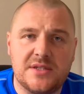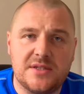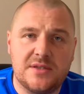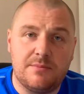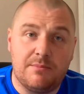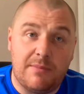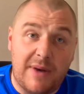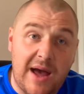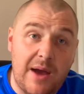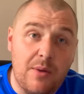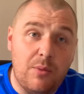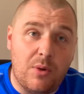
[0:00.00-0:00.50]

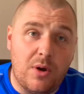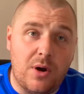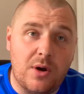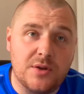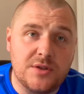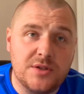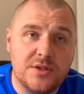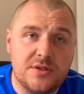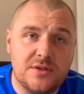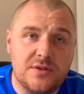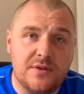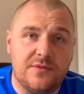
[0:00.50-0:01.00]
my ward
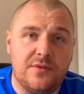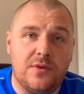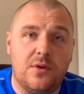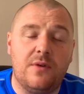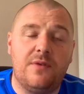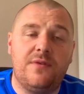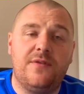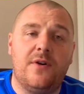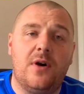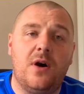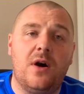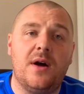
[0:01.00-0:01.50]
to vote
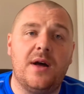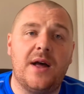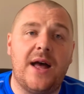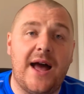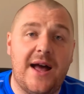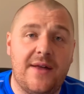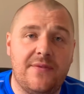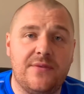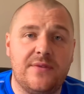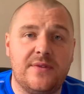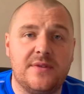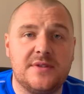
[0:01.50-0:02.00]
for,
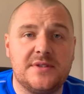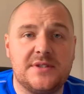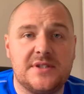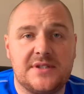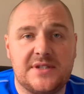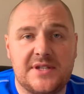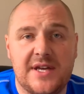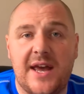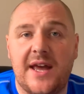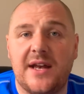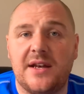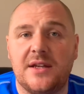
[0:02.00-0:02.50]
and
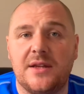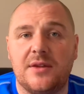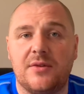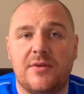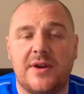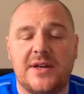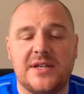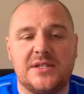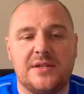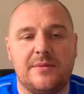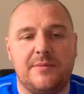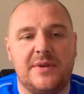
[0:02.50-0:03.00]
certainly the
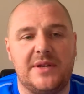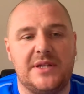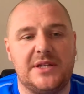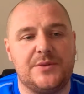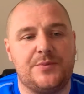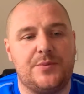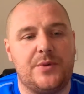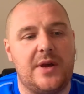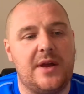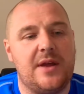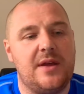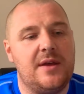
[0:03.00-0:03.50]
rest of
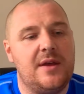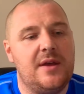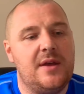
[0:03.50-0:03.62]
Middlesbrough,